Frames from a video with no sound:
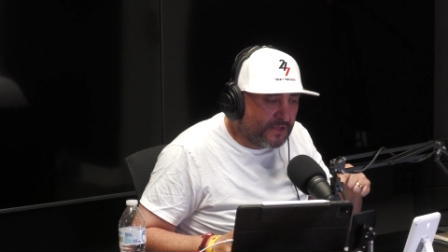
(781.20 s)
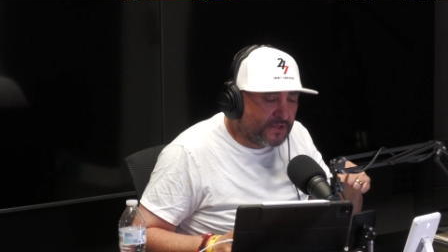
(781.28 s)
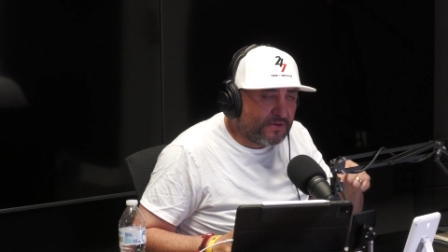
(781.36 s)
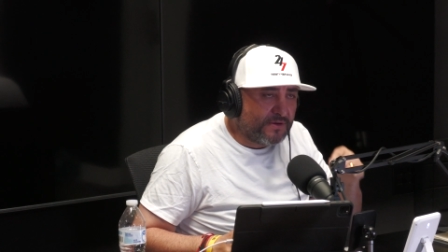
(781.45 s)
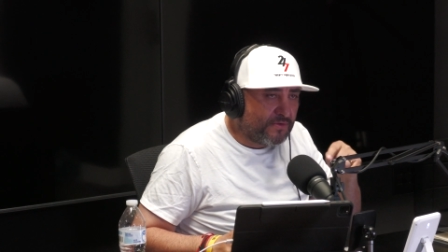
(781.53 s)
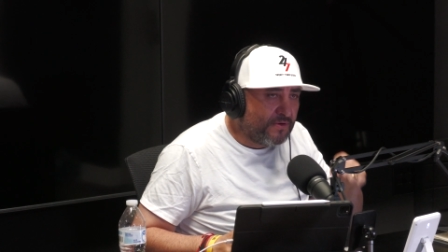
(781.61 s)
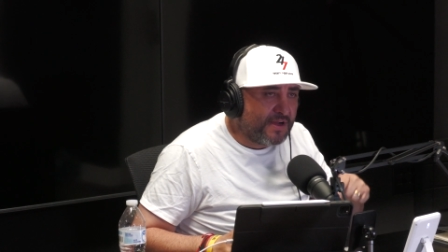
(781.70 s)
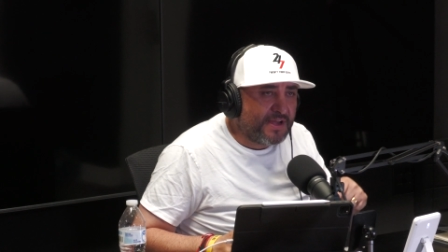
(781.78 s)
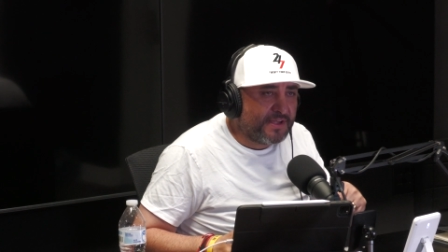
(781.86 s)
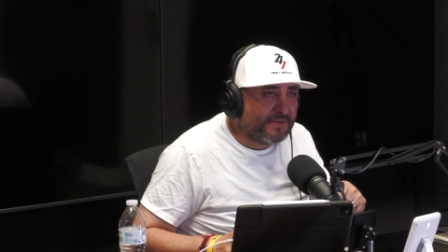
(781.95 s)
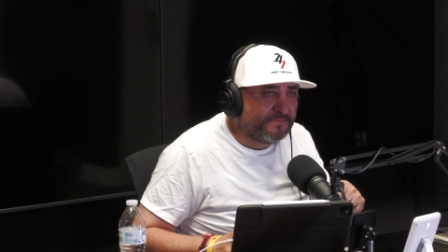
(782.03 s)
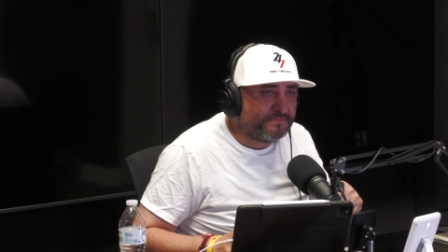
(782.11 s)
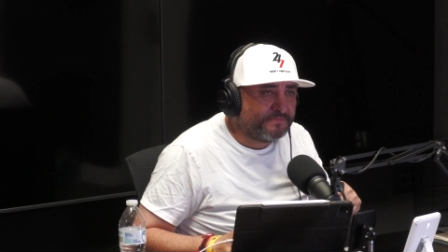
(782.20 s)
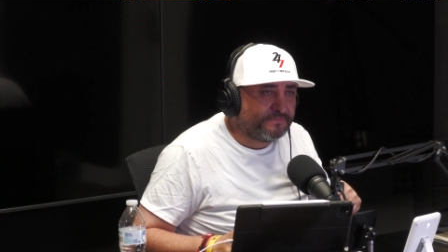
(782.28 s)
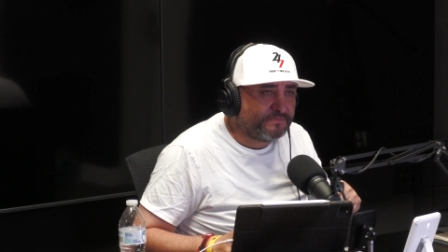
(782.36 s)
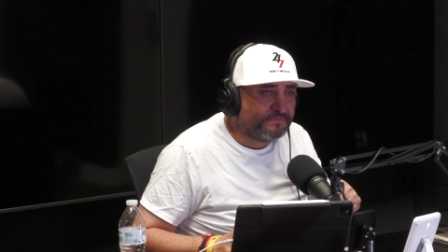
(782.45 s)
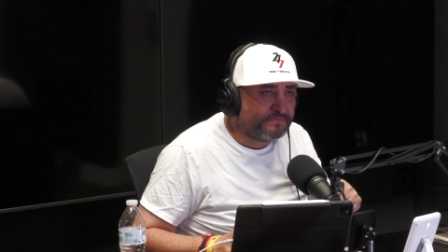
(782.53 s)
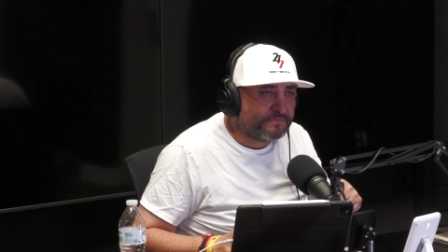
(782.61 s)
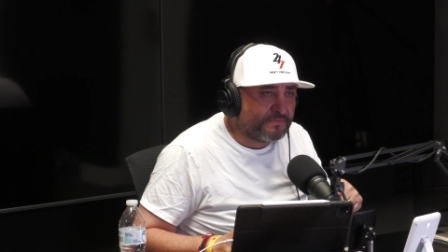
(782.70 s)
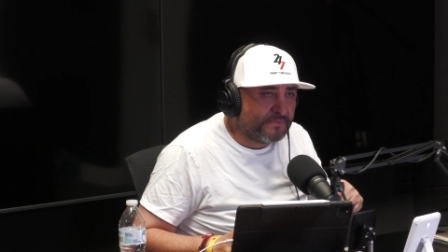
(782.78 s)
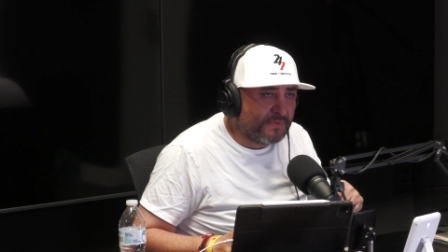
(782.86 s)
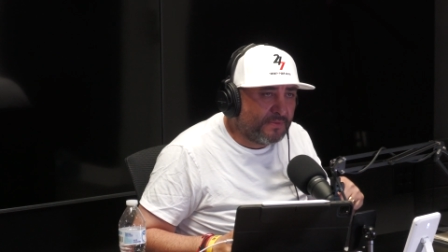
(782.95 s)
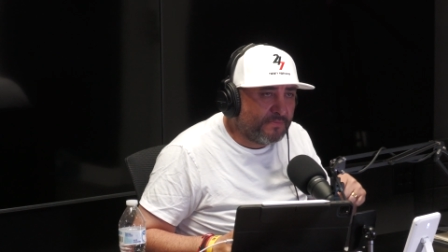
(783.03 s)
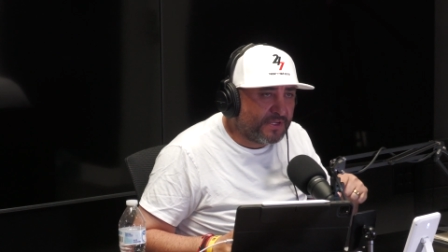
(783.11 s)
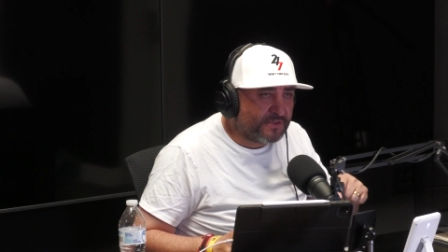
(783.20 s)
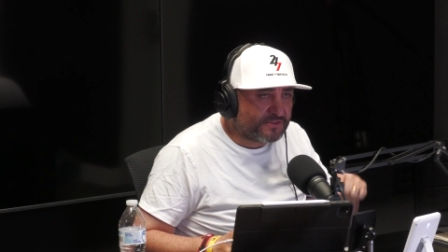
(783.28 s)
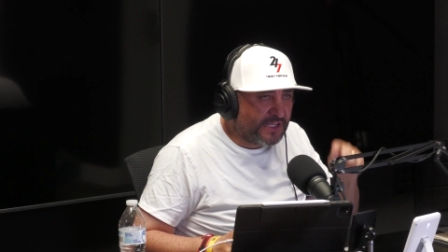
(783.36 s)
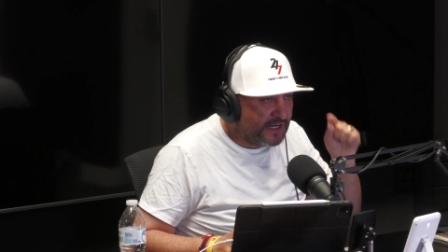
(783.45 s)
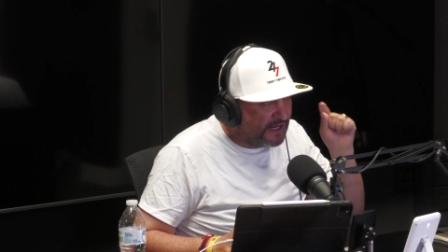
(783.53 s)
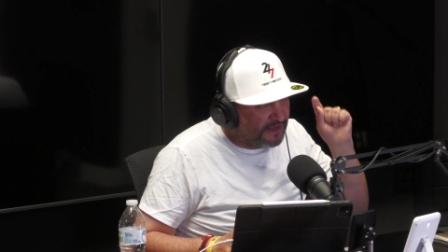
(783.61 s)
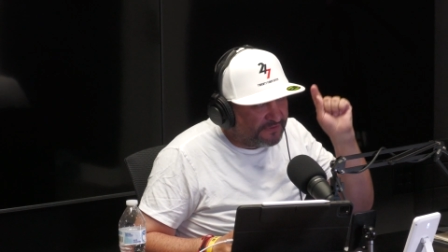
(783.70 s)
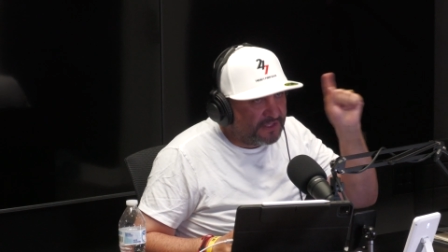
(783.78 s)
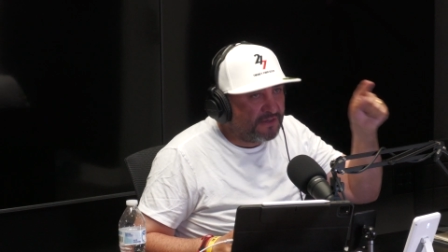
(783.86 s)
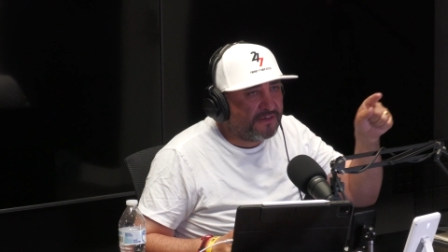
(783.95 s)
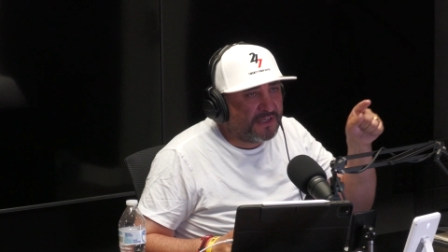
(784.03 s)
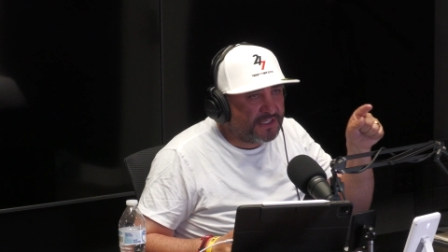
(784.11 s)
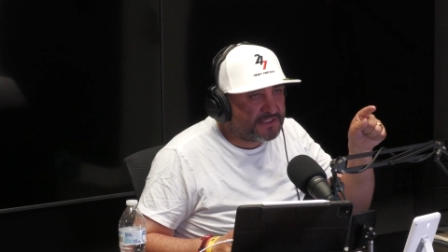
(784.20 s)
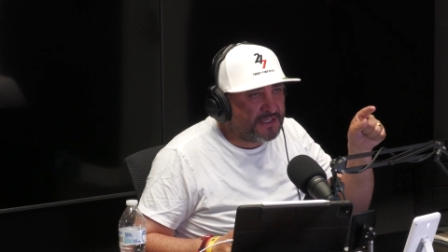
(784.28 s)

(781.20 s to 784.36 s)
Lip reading: You know why? Because I left it on his